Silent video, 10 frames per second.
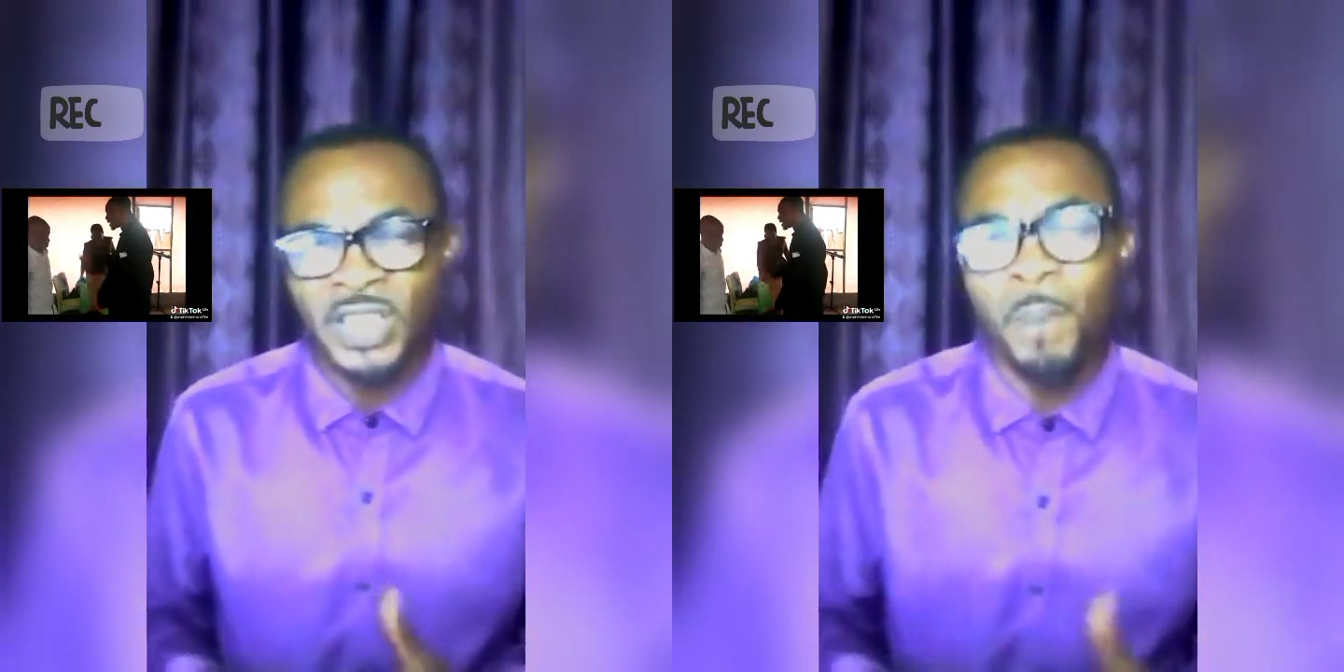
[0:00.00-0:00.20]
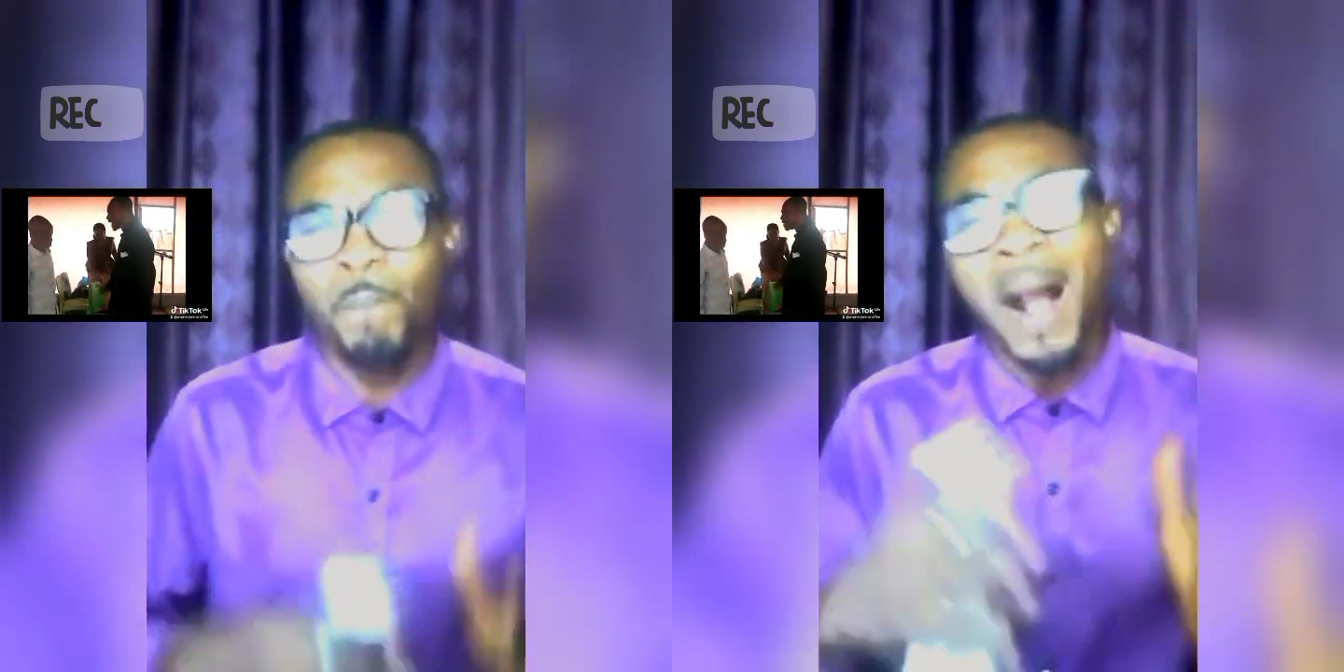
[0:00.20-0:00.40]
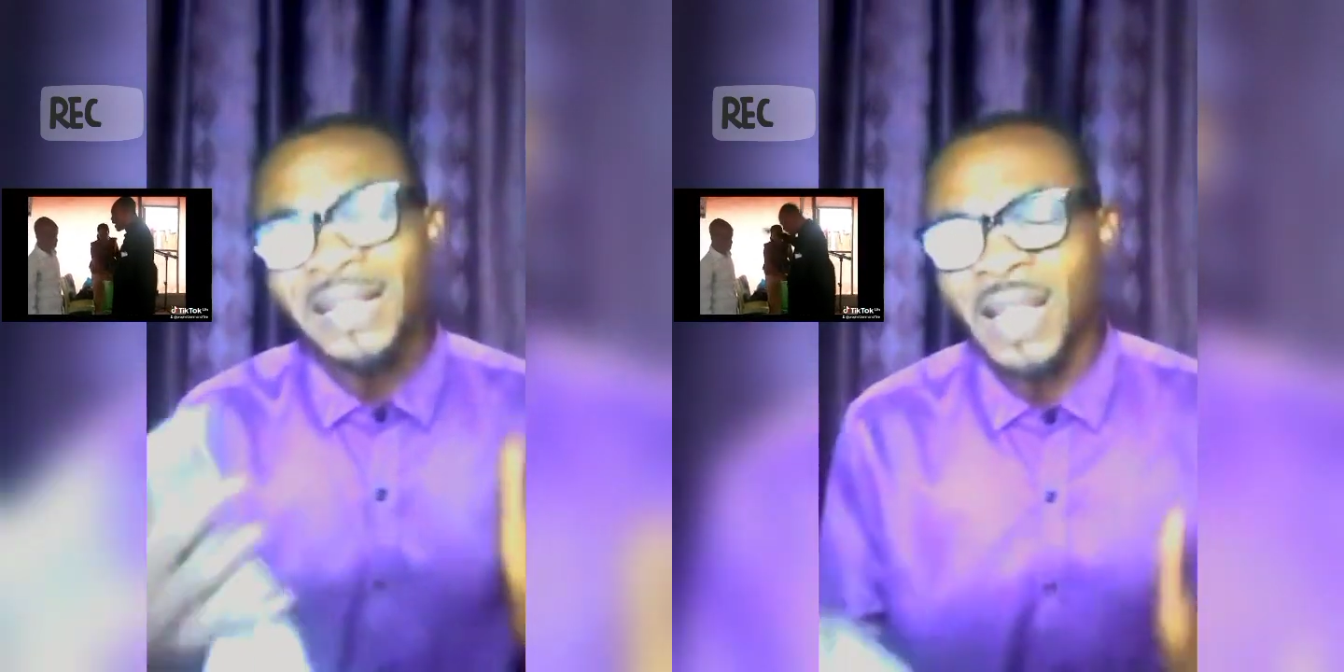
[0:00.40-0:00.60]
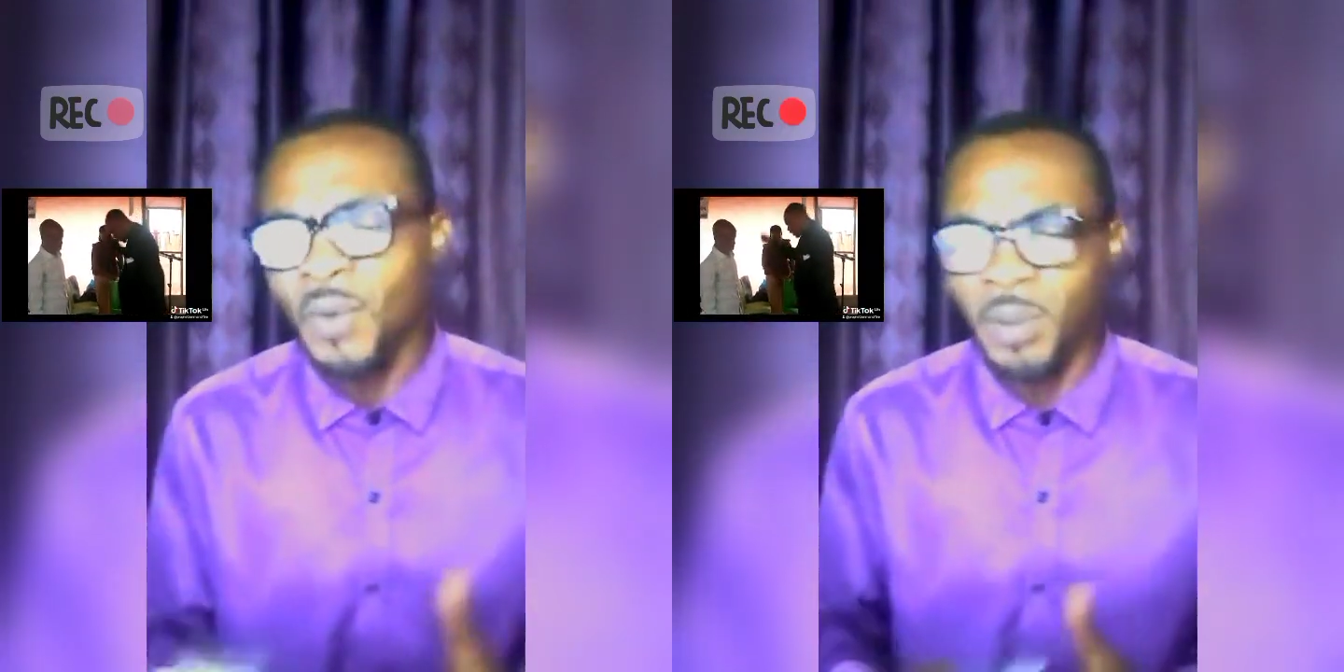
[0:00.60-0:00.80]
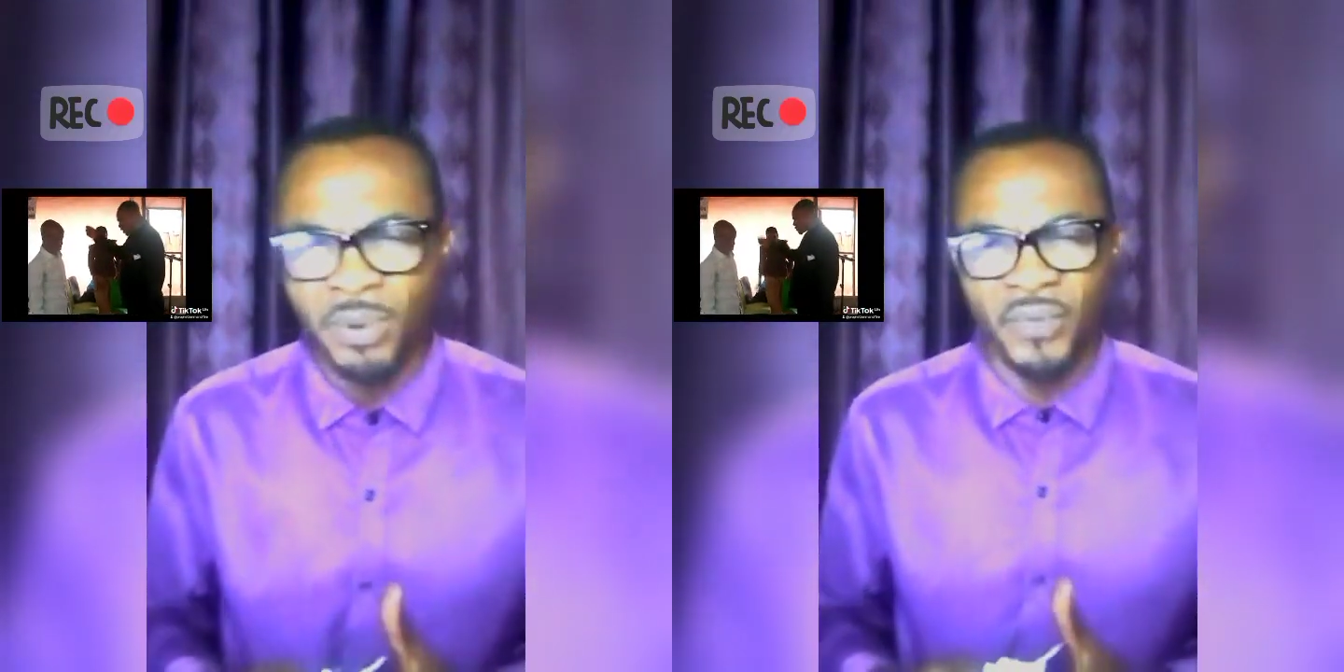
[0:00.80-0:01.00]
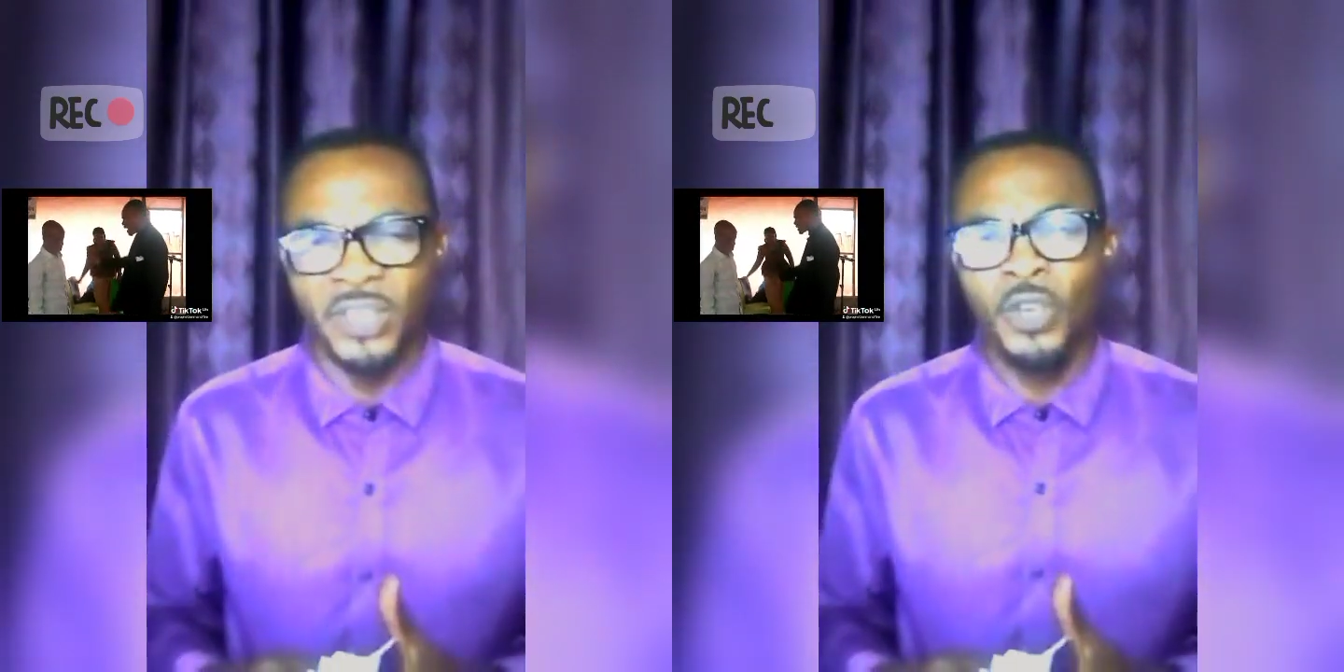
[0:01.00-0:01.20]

She partnered with the prophet.